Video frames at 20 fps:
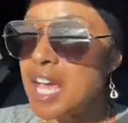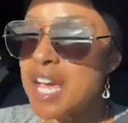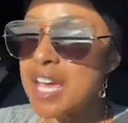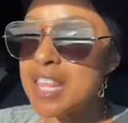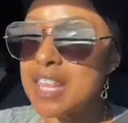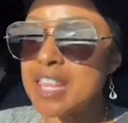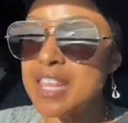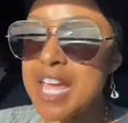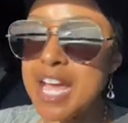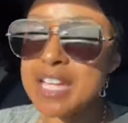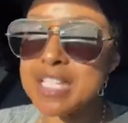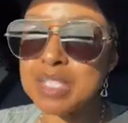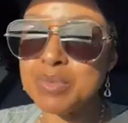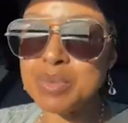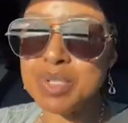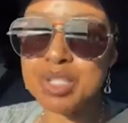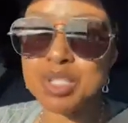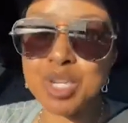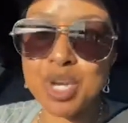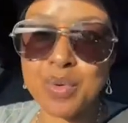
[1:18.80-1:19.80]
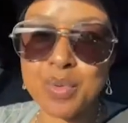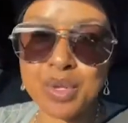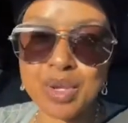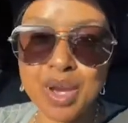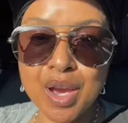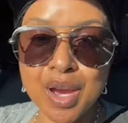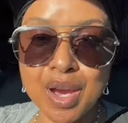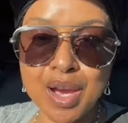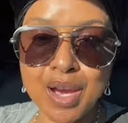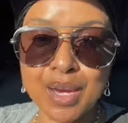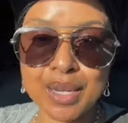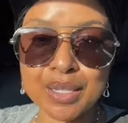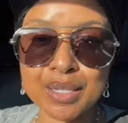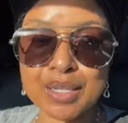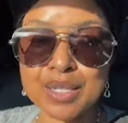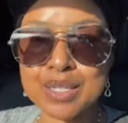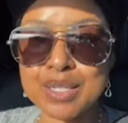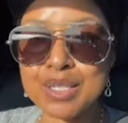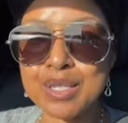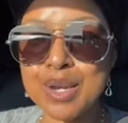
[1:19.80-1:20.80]
that's what's going on.
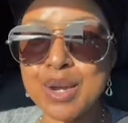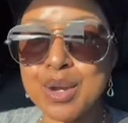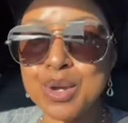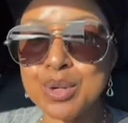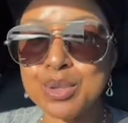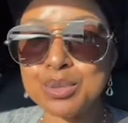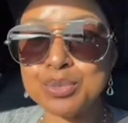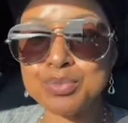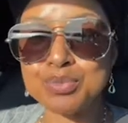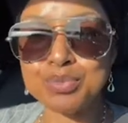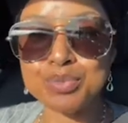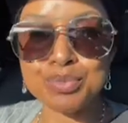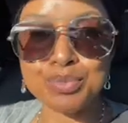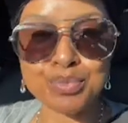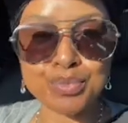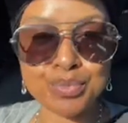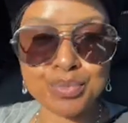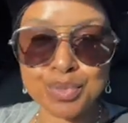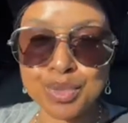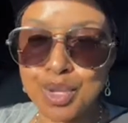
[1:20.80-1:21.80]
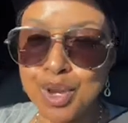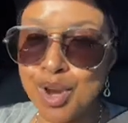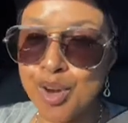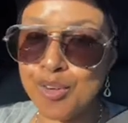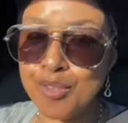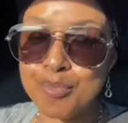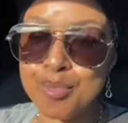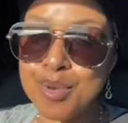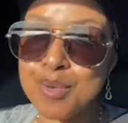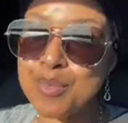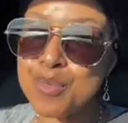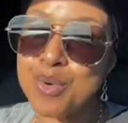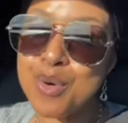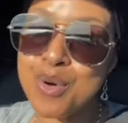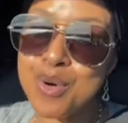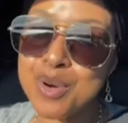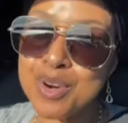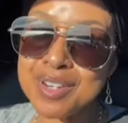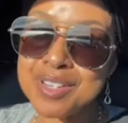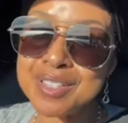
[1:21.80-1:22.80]
So y'all been
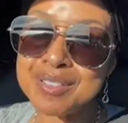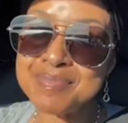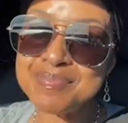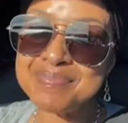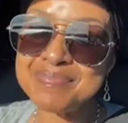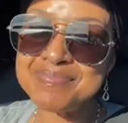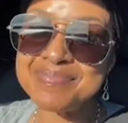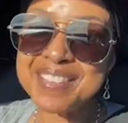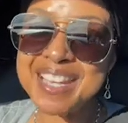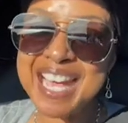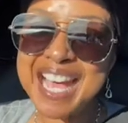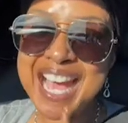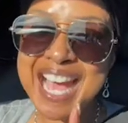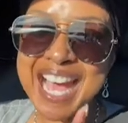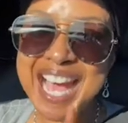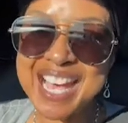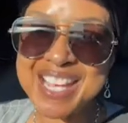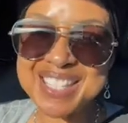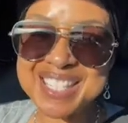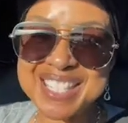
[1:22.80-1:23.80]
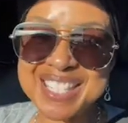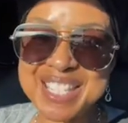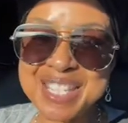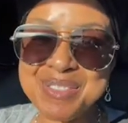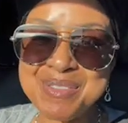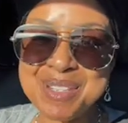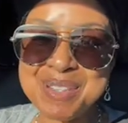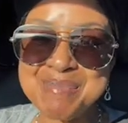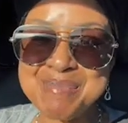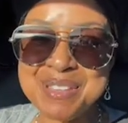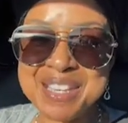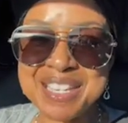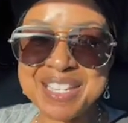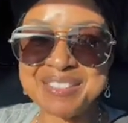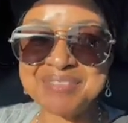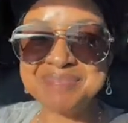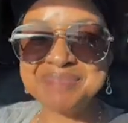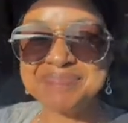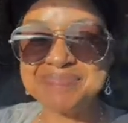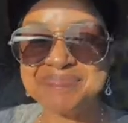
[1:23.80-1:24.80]
warned. I'll see you in a bit.
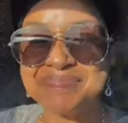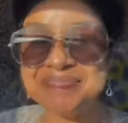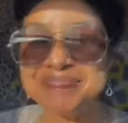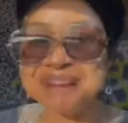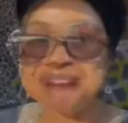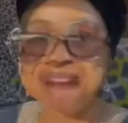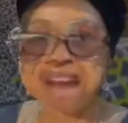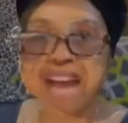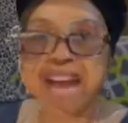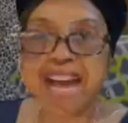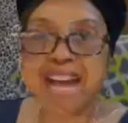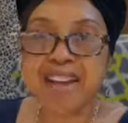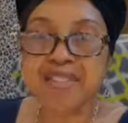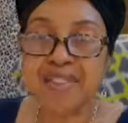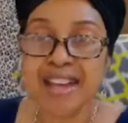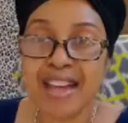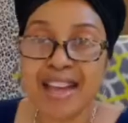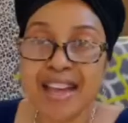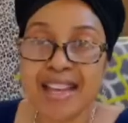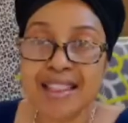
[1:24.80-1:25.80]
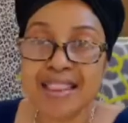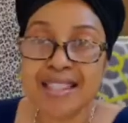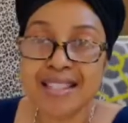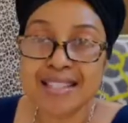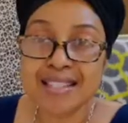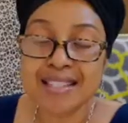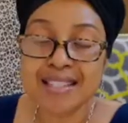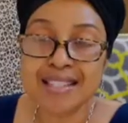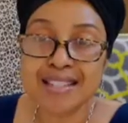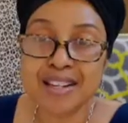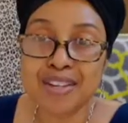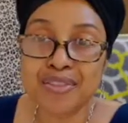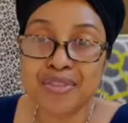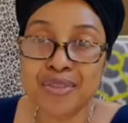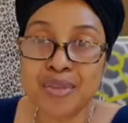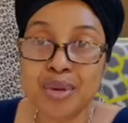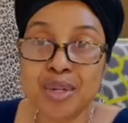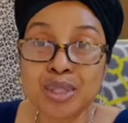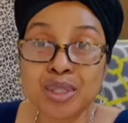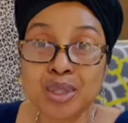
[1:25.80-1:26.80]
I've had this stuff
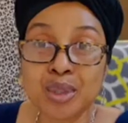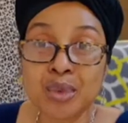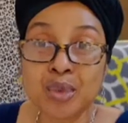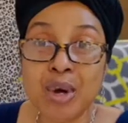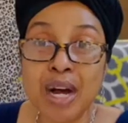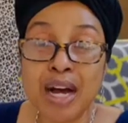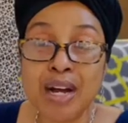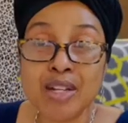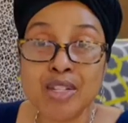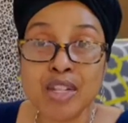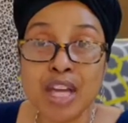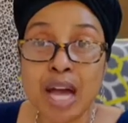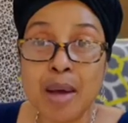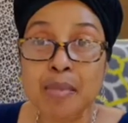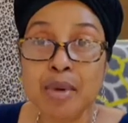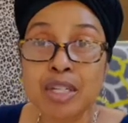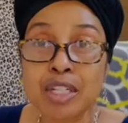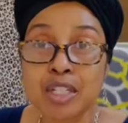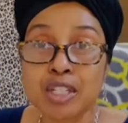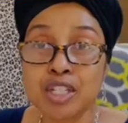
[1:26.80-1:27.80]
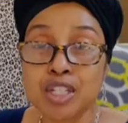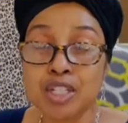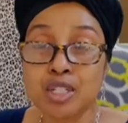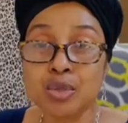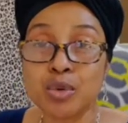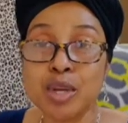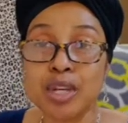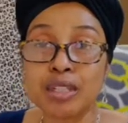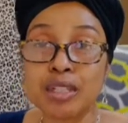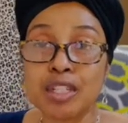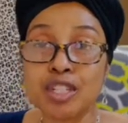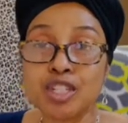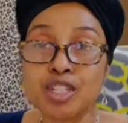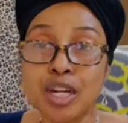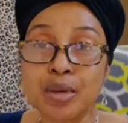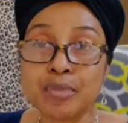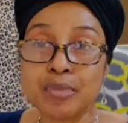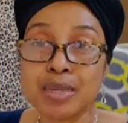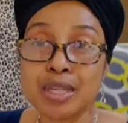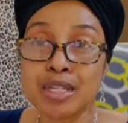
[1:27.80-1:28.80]
for a little while, so I'm gonna just quickly
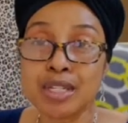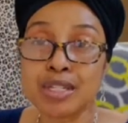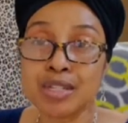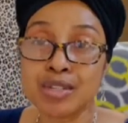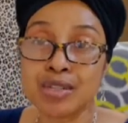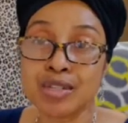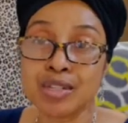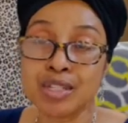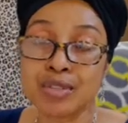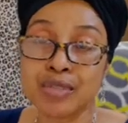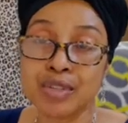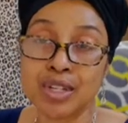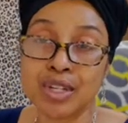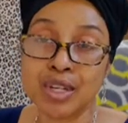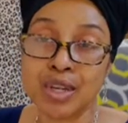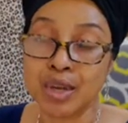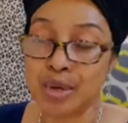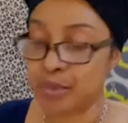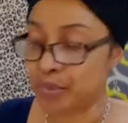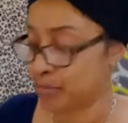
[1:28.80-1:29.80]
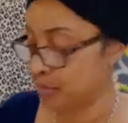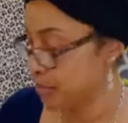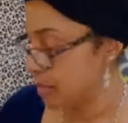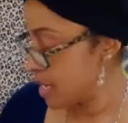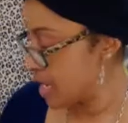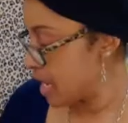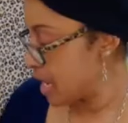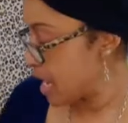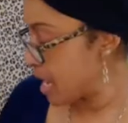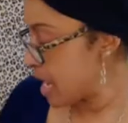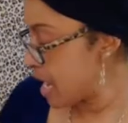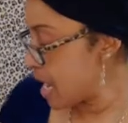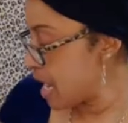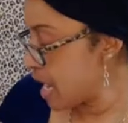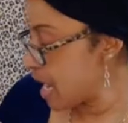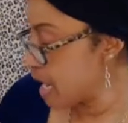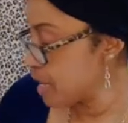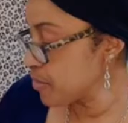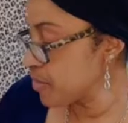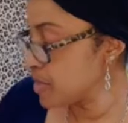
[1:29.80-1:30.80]
jump into this video.
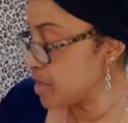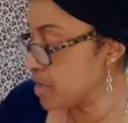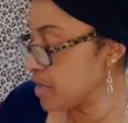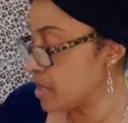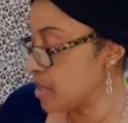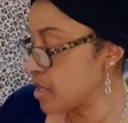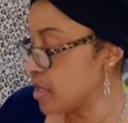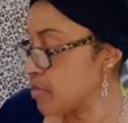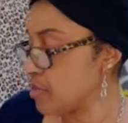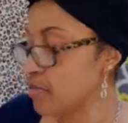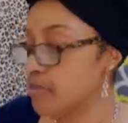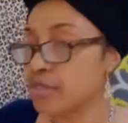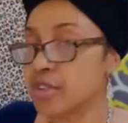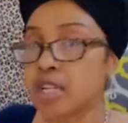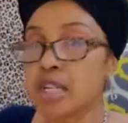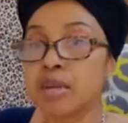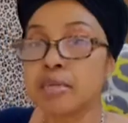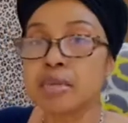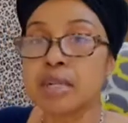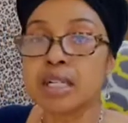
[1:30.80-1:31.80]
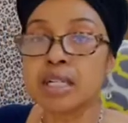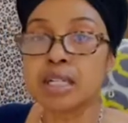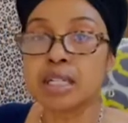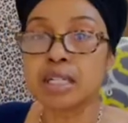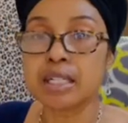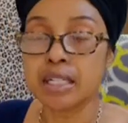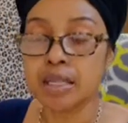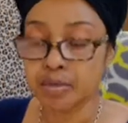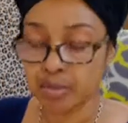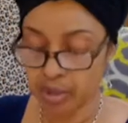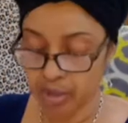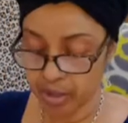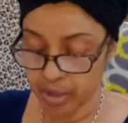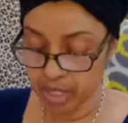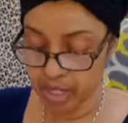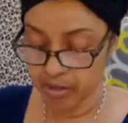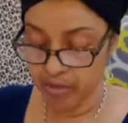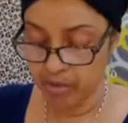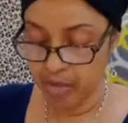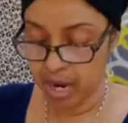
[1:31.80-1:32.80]
I received from an
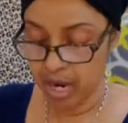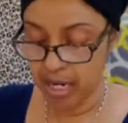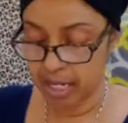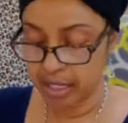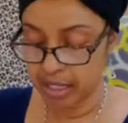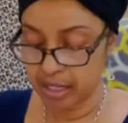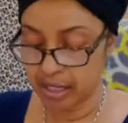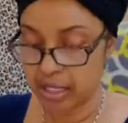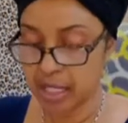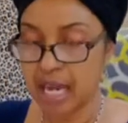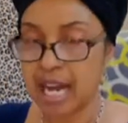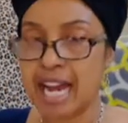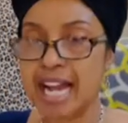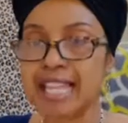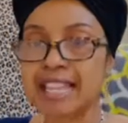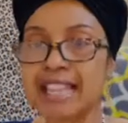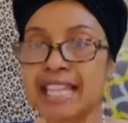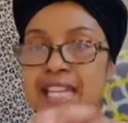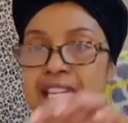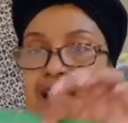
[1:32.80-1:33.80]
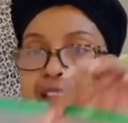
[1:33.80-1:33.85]
employee of mine, I think